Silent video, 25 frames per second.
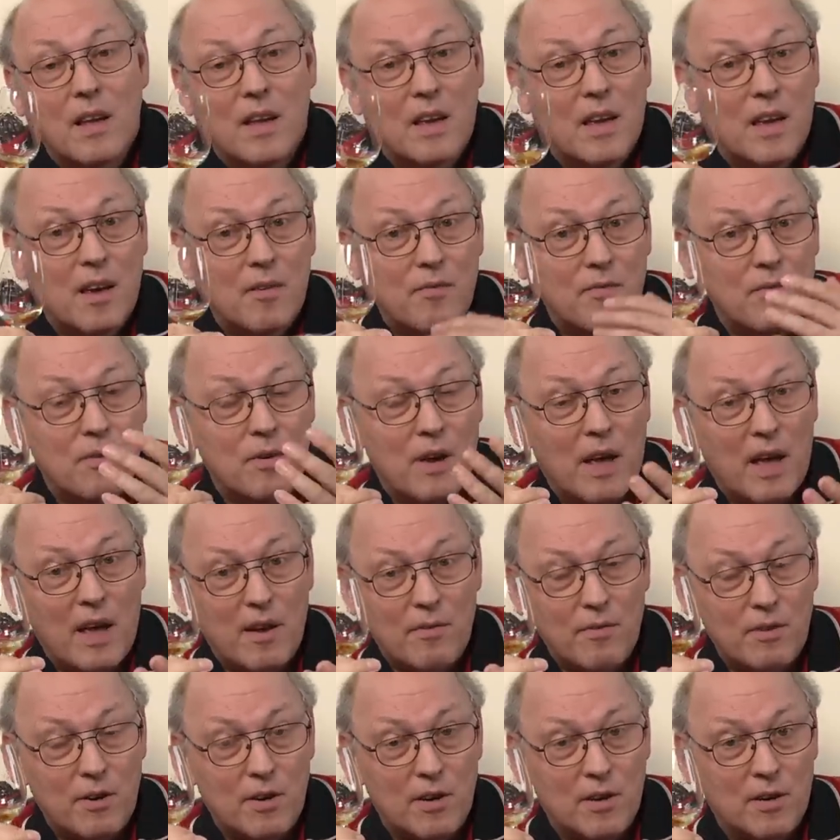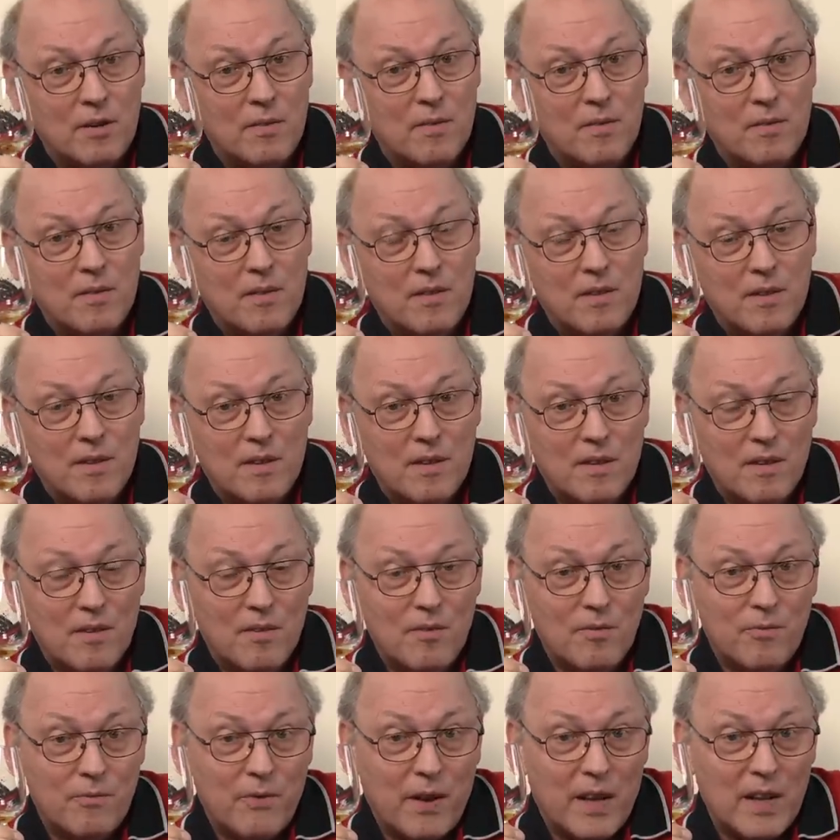Have you ever
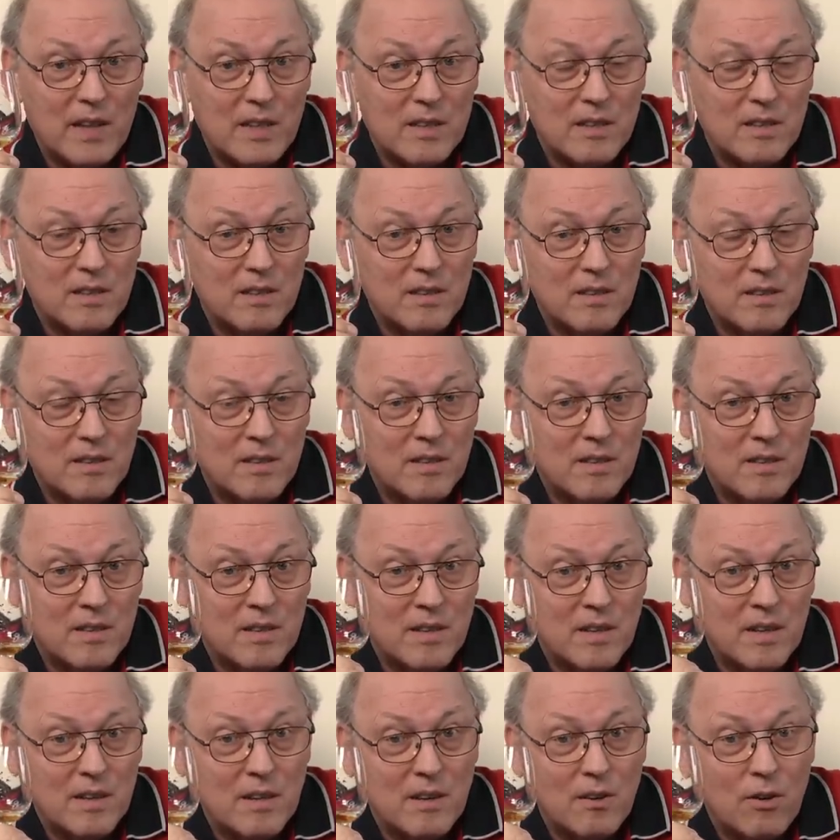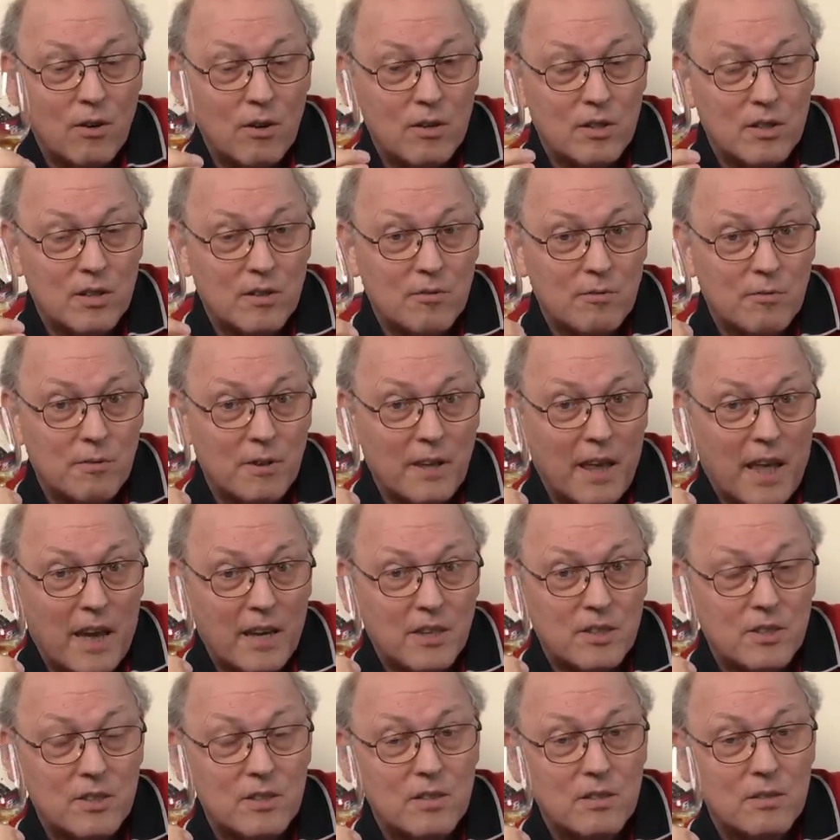felt an allergic
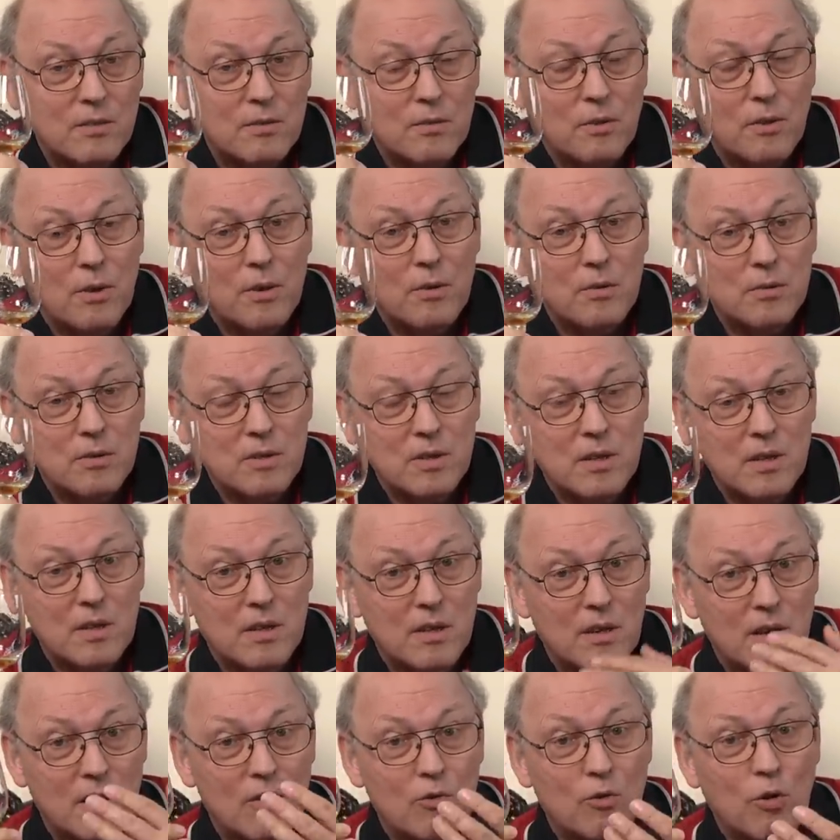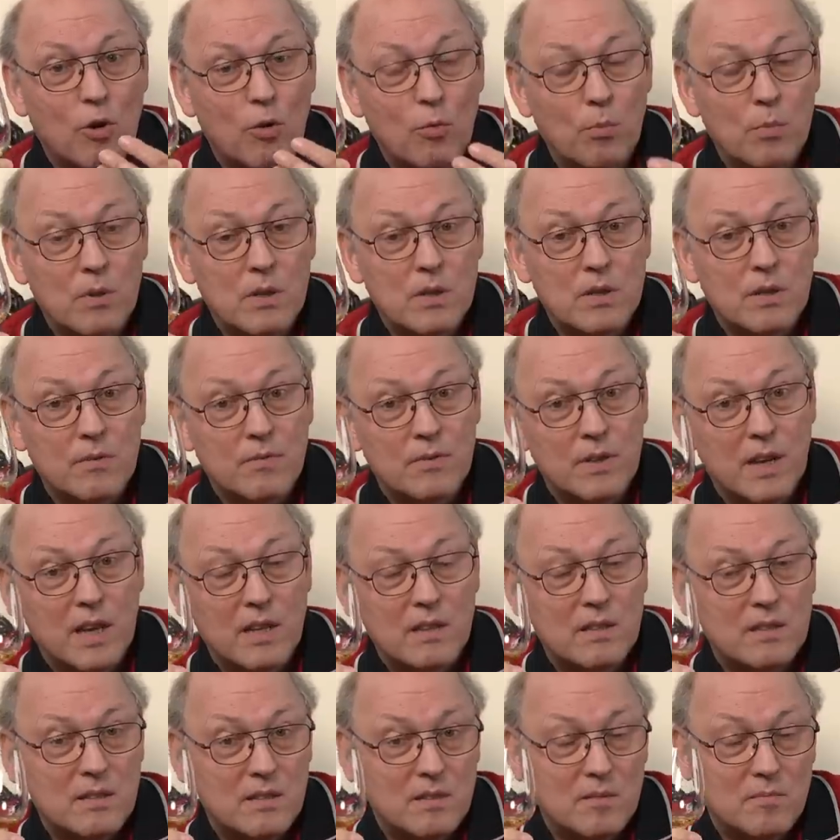reaction to those aromas of
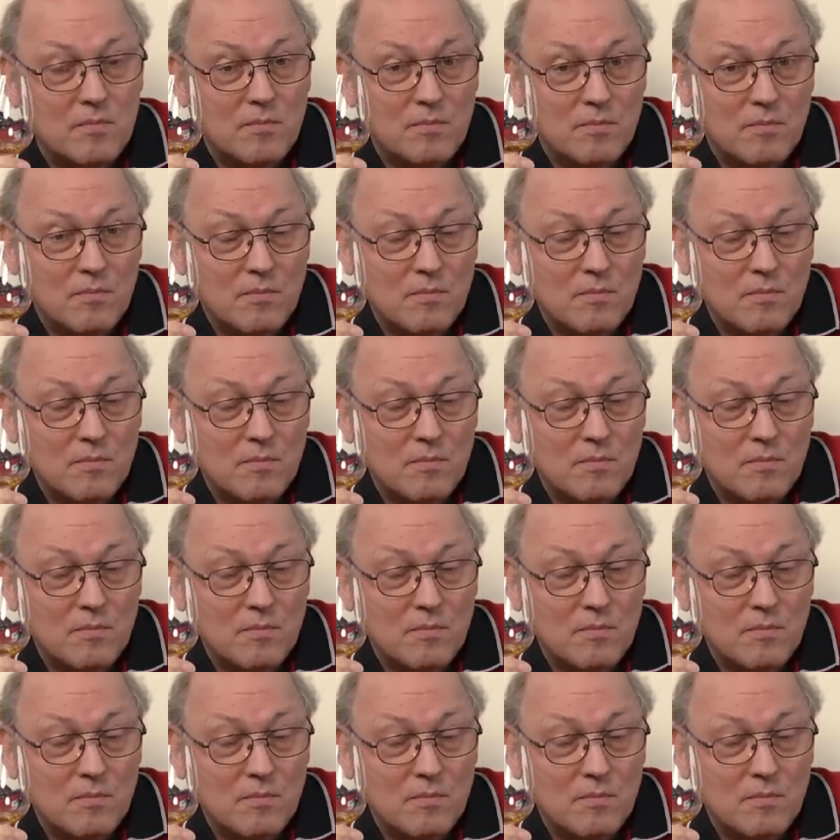nuts?